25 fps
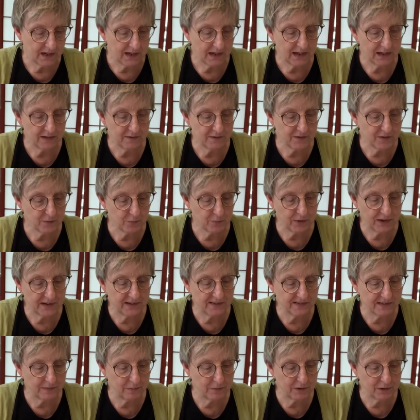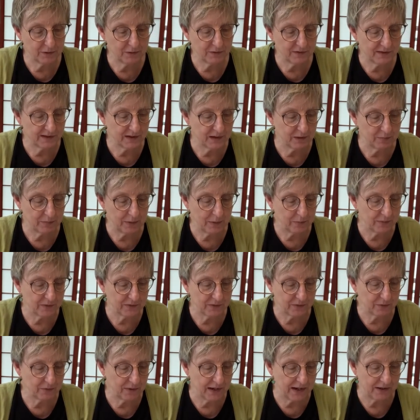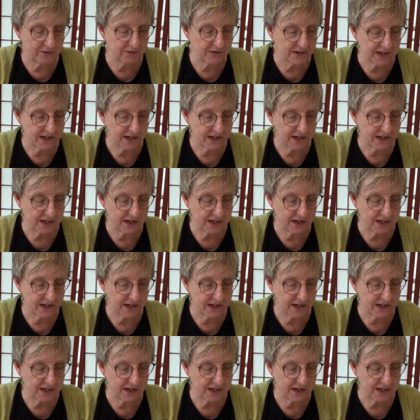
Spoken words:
kind of spread some of those little bubbles around